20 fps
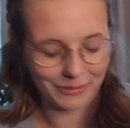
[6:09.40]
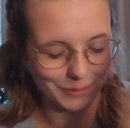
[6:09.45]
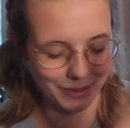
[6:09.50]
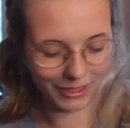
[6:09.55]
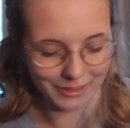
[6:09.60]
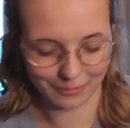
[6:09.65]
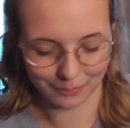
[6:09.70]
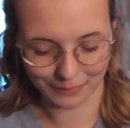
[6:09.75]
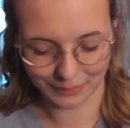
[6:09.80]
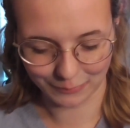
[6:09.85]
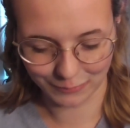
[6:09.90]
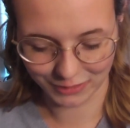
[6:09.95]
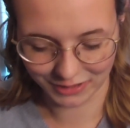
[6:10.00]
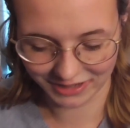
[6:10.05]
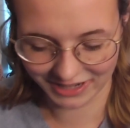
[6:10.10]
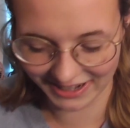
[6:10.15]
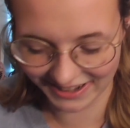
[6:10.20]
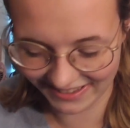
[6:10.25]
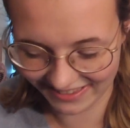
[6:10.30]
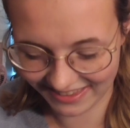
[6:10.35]
Let me explain what
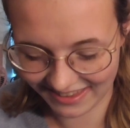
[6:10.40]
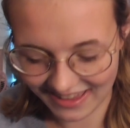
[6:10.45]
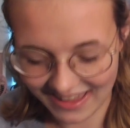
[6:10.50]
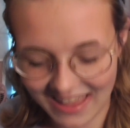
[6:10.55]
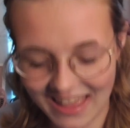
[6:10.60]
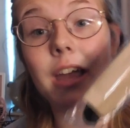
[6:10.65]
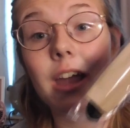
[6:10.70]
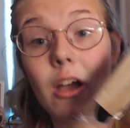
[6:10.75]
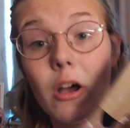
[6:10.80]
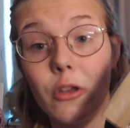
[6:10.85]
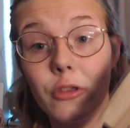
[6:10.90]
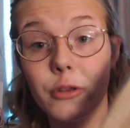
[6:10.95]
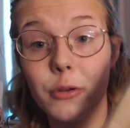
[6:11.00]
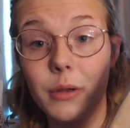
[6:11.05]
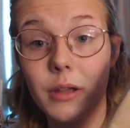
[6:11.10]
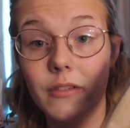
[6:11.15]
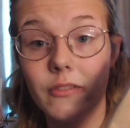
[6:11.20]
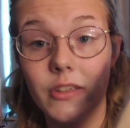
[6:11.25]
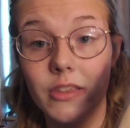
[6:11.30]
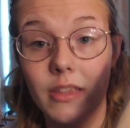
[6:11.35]
it is. They also
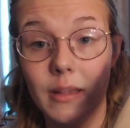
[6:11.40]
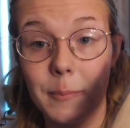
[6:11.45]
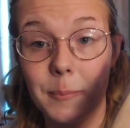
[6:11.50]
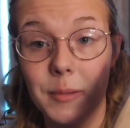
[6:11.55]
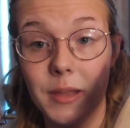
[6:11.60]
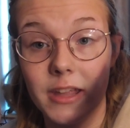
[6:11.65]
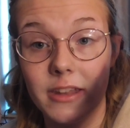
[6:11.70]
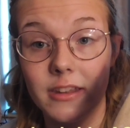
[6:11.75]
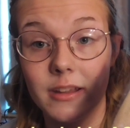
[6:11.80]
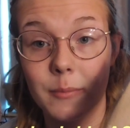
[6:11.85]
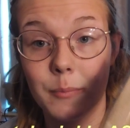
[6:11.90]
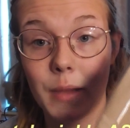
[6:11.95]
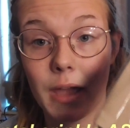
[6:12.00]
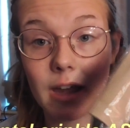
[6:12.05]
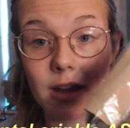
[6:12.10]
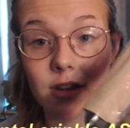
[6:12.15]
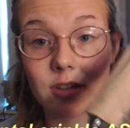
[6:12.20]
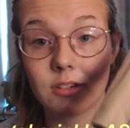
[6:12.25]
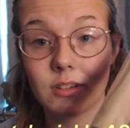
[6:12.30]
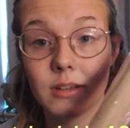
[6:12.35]
give us like plastic
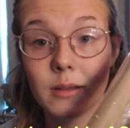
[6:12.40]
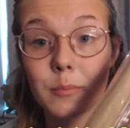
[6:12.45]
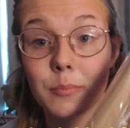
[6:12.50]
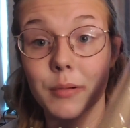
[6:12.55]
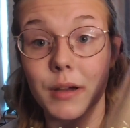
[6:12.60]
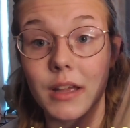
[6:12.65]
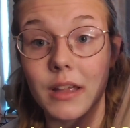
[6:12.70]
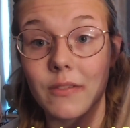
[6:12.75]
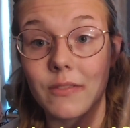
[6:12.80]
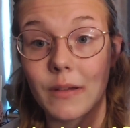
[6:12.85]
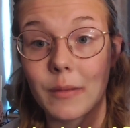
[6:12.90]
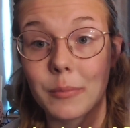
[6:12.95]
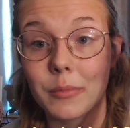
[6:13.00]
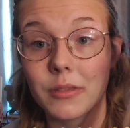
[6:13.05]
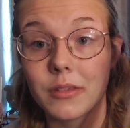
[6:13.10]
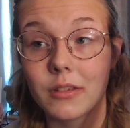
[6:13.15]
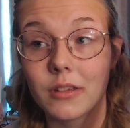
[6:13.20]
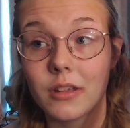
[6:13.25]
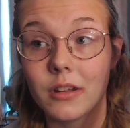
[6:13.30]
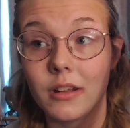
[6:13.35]
packaging, but if
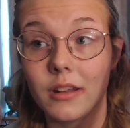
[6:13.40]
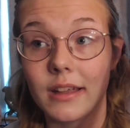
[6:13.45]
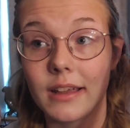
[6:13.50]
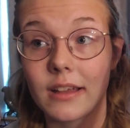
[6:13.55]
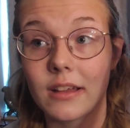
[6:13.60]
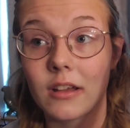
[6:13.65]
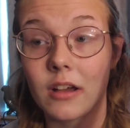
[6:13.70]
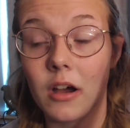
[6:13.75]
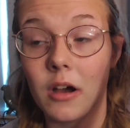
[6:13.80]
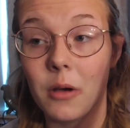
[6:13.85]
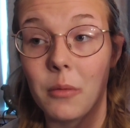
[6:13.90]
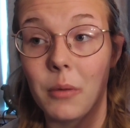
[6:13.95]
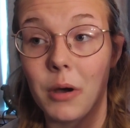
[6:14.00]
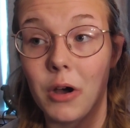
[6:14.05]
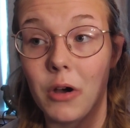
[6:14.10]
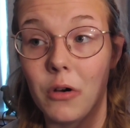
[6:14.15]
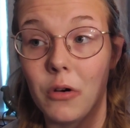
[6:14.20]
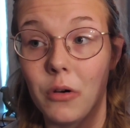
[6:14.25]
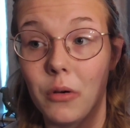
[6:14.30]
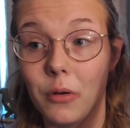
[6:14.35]
I'm gonna like come
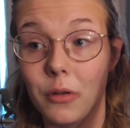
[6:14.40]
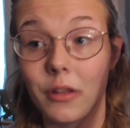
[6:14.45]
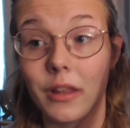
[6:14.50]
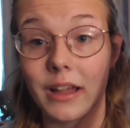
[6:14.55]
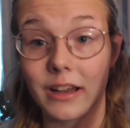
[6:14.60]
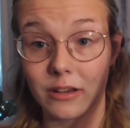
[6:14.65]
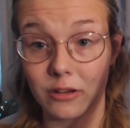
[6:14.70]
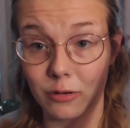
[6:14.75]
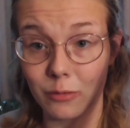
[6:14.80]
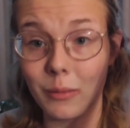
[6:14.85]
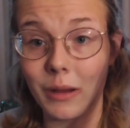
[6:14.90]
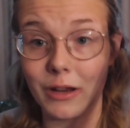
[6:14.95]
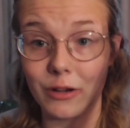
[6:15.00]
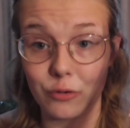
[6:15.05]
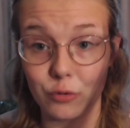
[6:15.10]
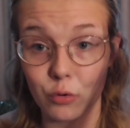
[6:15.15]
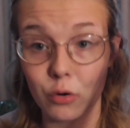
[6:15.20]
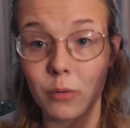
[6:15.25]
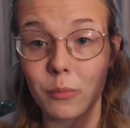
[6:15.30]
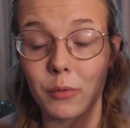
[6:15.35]
home, like to my
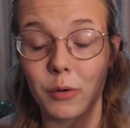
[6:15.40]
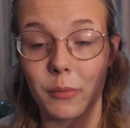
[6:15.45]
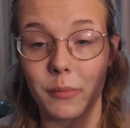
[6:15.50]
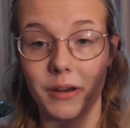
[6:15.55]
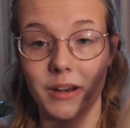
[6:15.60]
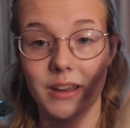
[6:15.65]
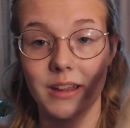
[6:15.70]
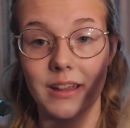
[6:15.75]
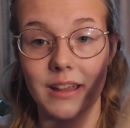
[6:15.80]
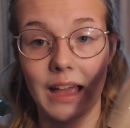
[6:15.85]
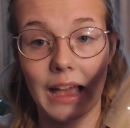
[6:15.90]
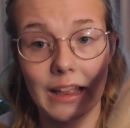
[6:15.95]
dorm room and eat,